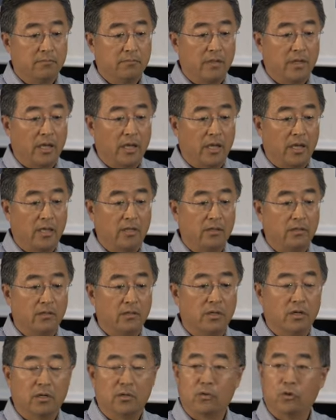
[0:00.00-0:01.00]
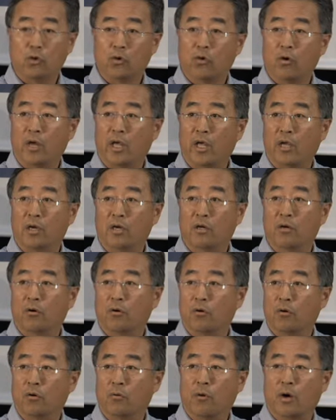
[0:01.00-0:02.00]
and no air
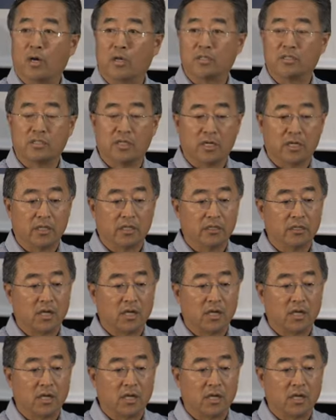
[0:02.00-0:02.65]
or water side